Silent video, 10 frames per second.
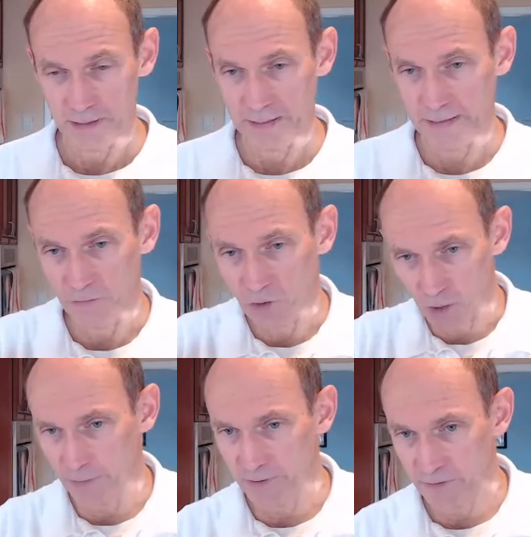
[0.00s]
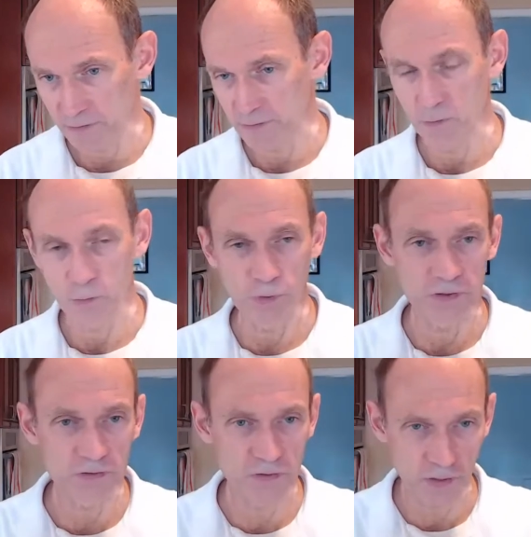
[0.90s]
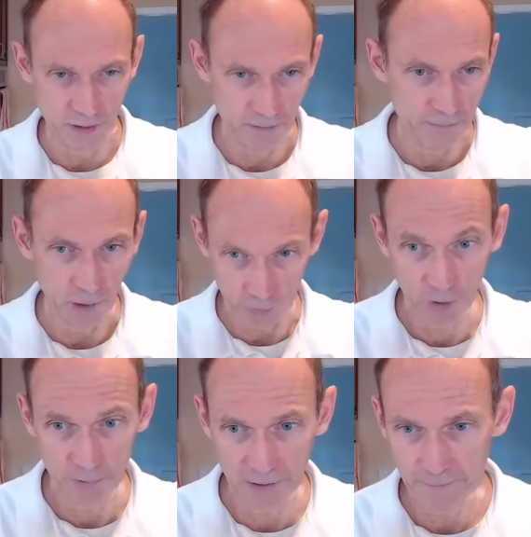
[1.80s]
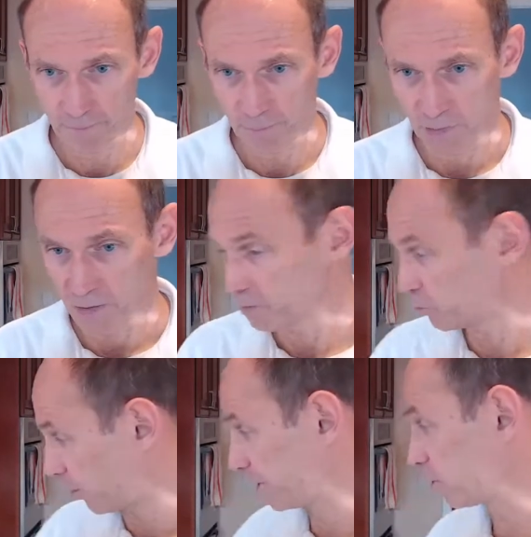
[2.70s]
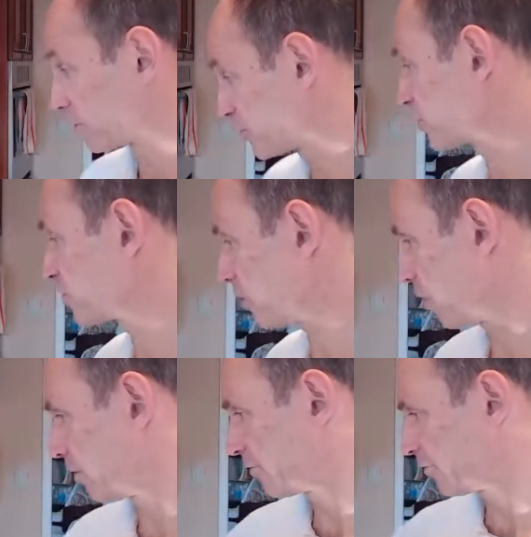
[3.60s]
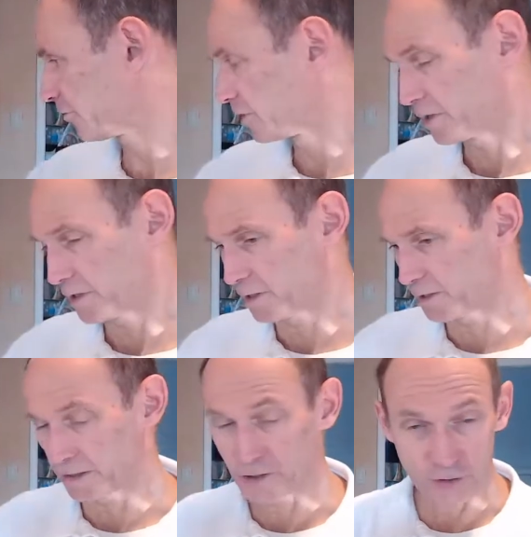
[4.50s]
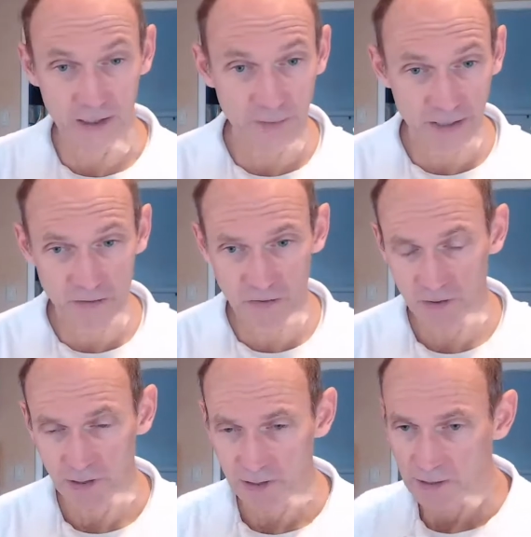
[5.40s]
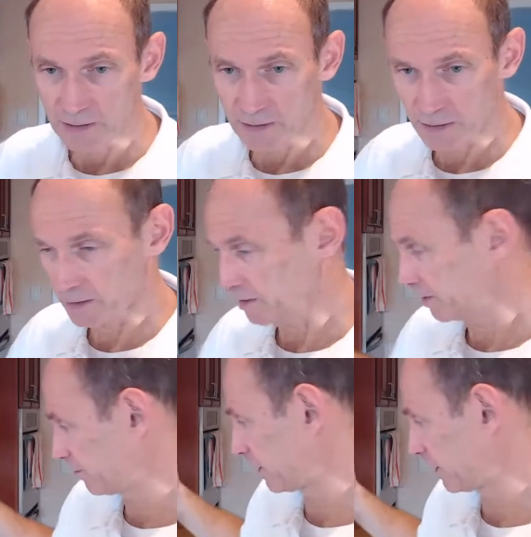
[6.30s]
and top it with topping. The topping consists of a trail mix, a